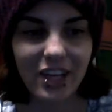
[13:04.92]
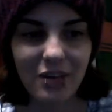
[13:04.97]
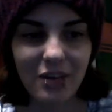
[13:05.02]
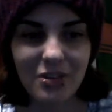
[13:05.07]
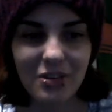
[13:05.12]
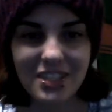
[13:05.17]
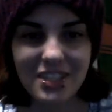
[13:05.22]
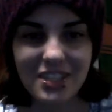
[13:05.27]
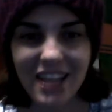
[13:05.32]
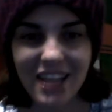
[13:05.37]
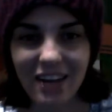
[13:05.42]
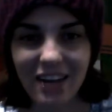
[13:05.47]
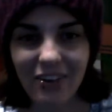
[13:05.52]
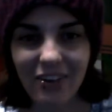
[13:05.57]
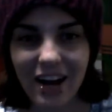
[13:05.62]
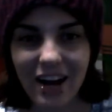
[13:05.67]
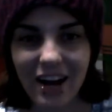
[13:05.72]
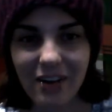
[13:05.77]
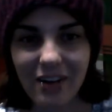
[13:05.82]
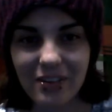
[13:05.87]
you stayed
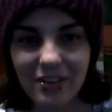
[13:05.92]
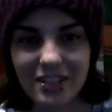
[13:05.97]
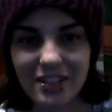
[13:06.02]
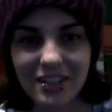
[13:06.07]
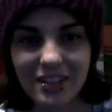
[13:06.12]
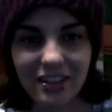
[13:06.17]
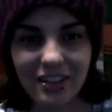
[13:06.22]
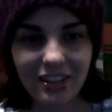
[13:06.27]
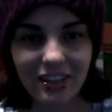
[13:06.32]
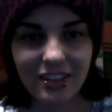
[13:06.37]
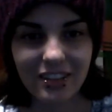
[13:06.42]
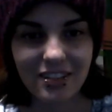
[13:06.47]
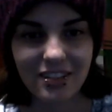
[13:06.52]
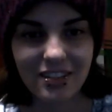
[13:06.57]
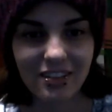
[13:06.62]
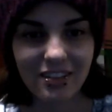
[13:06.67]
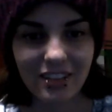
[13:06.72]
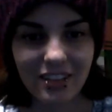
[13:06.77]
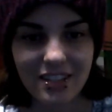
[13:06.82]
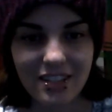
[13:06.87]
around
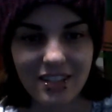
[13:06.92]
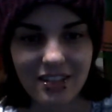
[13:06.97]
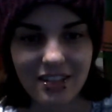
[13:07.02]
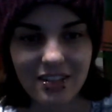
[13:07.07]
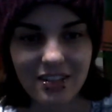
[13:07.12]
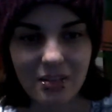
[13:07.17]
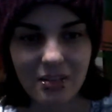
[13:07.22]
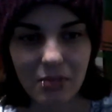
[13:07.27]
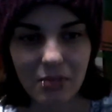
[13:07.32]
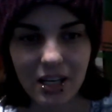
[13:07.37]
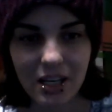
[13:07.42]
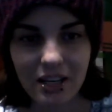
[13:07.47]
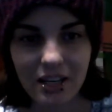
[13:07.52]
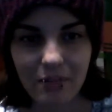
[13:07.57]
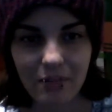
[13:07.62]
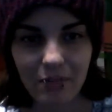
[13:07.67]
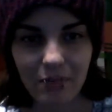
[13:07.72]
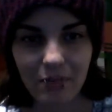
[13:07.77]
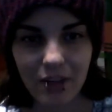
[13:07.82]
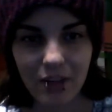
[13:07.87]
to listen to
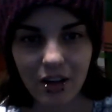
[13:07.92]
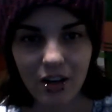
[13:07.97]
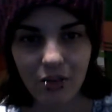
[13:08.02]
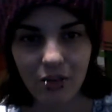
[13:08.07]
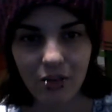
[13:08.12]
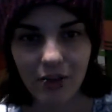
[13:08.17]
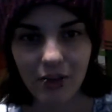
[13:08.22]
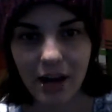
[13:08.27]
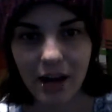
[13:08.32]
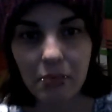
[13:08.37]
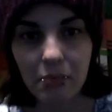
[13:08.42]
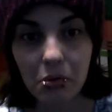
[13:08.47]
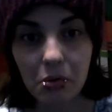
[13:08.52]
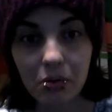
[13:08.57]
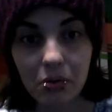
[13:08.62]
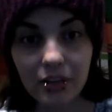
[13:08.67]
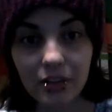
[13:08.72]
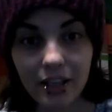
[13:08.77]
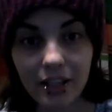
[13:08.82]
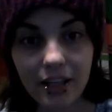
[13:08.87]
me
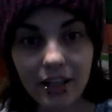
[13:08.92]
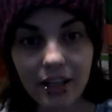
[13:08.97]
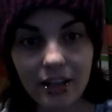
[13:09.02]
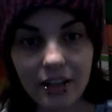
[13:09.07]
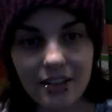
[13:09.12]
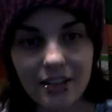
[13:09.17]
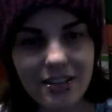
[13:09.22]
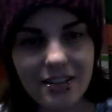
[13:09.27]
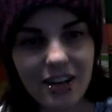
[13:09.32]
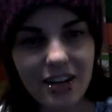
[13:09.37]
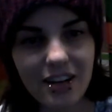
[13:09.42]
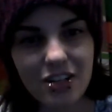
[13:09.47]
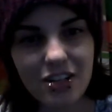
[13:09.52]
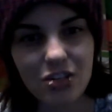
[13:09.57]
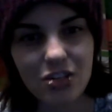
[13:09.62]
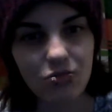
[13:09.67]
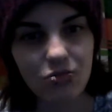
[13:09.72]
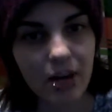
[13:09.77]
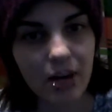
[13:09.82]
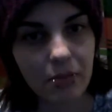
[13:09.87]
ramble. And it's not
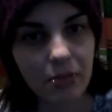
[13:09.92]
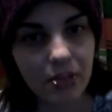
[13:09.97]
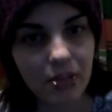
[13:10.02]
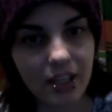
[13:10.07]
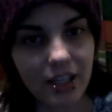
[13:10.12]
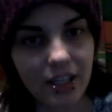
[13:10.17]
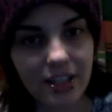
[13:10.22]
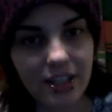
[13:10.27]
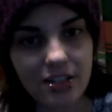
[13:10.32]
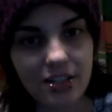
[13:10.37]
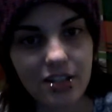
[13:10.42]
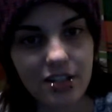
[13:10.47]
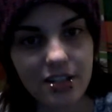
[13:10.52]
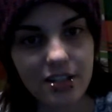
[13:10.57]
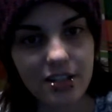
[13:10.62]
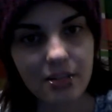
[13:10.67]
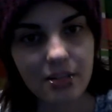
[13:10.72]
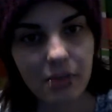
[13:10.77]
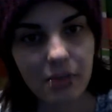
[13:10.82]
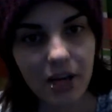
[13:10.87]
just rambling, it's
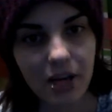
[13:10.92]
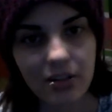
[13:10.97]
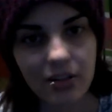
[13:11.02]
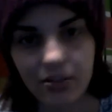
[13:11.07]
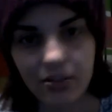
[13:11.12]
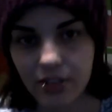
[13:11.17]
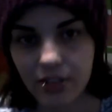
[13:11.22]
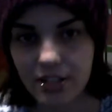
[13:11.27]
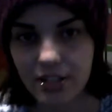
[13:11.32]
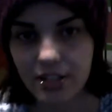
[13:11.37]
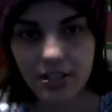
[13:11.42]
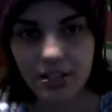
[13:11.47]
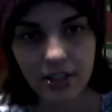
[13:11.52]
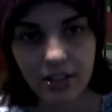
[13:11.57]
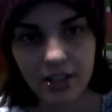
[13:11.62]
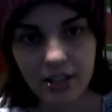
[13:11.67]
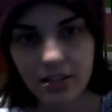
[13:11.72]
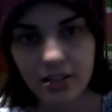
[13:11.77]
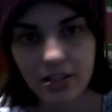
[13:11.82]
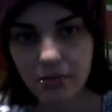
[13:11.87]
just about different
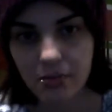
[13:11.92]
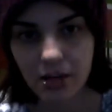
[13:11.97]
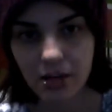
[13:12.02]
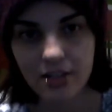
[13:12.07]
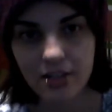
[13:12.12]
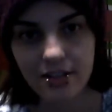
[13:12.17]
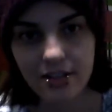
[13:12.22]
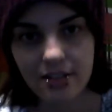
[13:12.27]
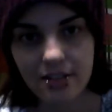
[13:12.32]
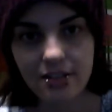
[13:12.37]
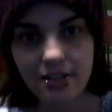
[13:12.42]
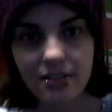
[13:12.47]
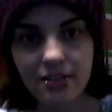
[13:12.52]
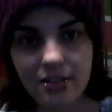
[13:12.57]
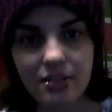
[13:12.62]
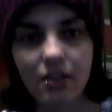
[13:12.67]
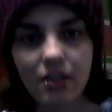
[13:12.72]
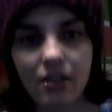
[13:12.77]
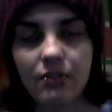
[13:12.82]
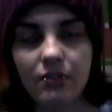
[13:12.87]
conspiracies and
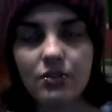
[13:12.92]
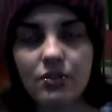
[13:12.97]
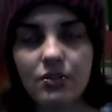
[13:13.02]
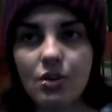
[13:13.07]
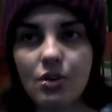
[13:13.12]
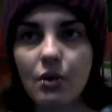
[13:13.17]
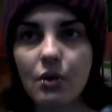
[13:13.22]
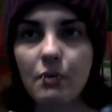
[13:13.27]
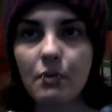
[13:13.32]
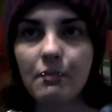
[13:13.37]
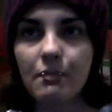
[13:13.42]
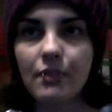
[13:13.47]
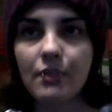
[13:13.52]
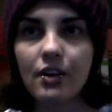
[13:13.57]
stuff. So